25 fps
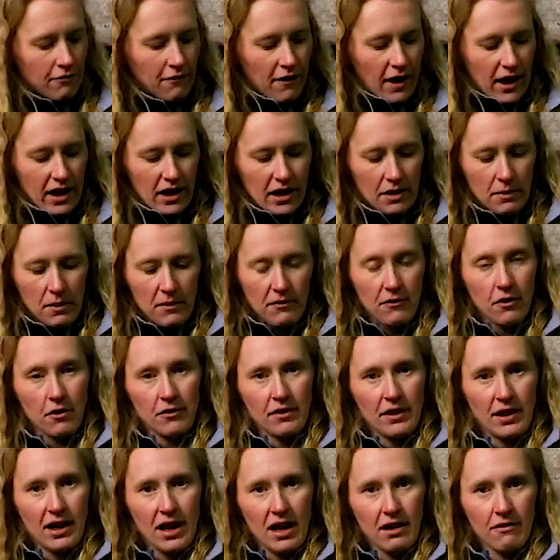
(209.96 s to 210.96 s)
finally, we've got the
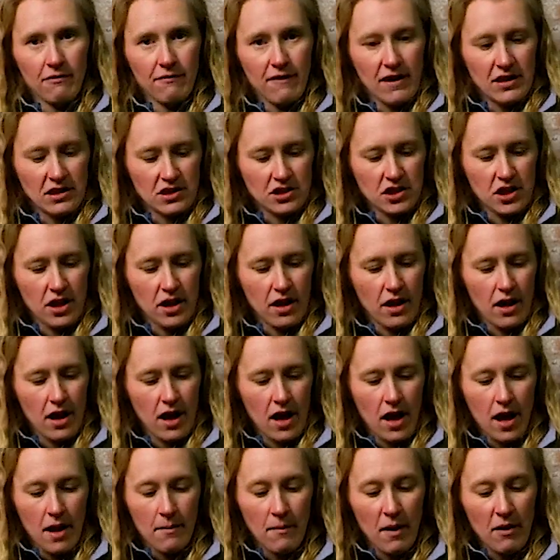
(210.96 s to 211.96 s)
Lifeventure.
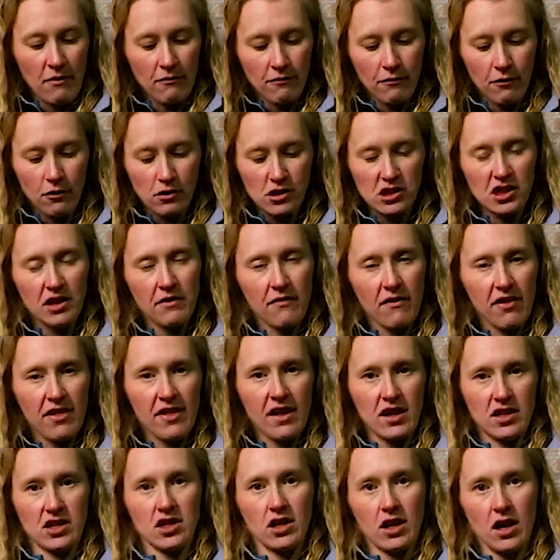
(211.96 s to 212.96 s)
Unfortunately, for
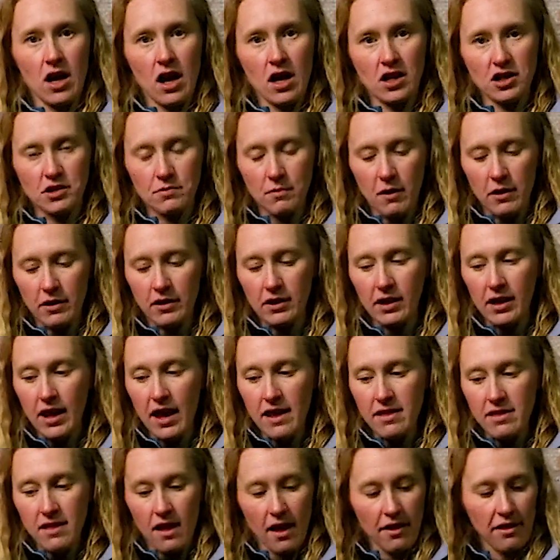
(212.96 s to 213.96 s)
such a large bottle, it
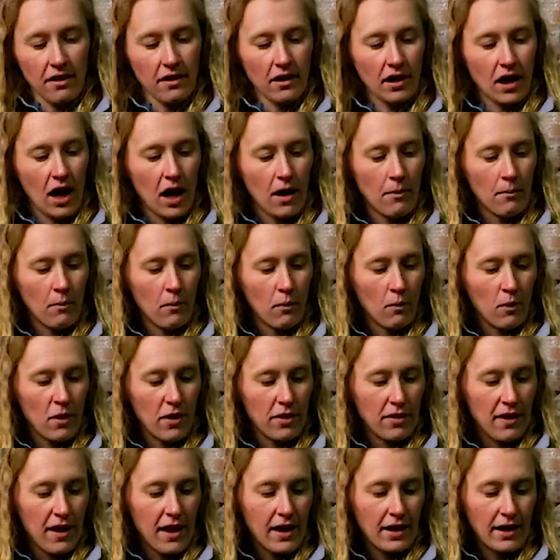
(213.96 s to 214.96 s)
doesn't come with
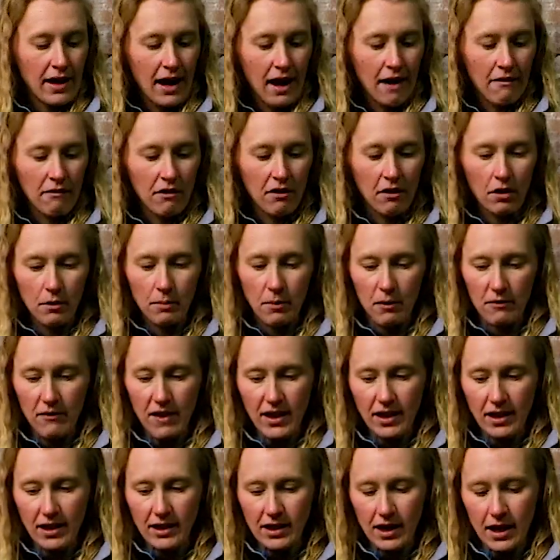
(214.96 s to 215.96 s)
a carry loop of
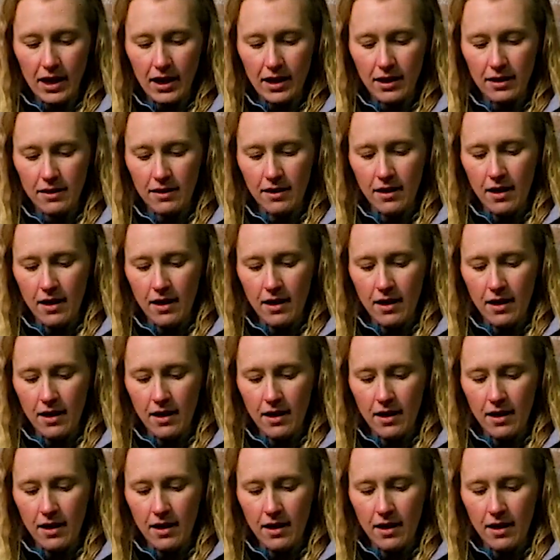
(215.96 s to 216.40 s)
any kind.